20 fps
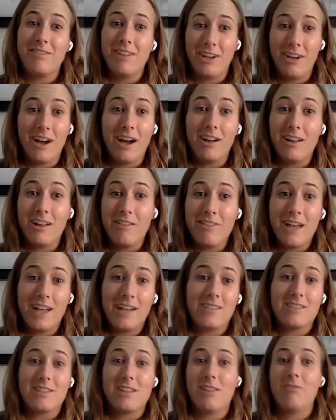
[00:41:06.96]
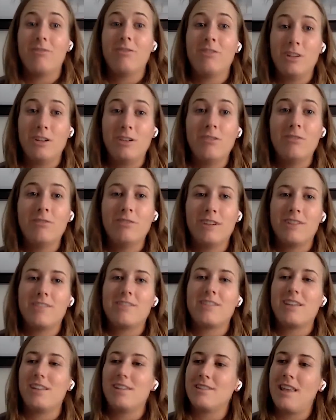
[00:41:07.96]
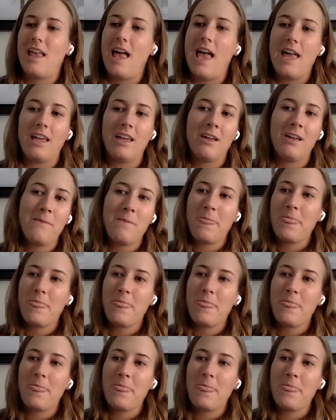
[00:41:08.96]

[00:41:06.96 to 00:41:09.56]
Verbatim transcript: to figure out if that is good for you versus like,